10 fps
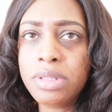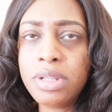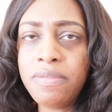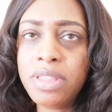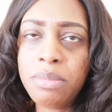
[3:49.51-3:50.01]

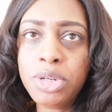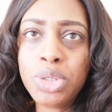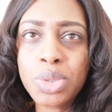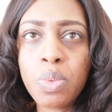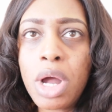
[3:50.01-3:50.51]
Enough of them are
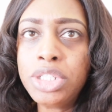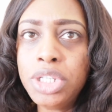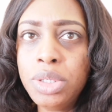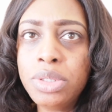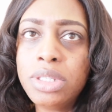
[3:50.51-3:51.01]
just
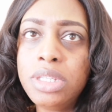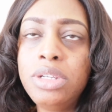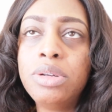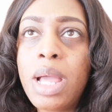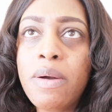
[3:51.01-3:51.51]
watching you to see
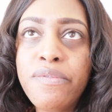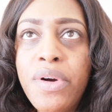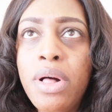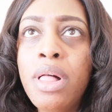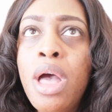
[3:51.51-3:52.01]
your
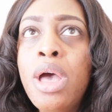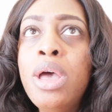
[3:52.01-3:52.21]
downfall.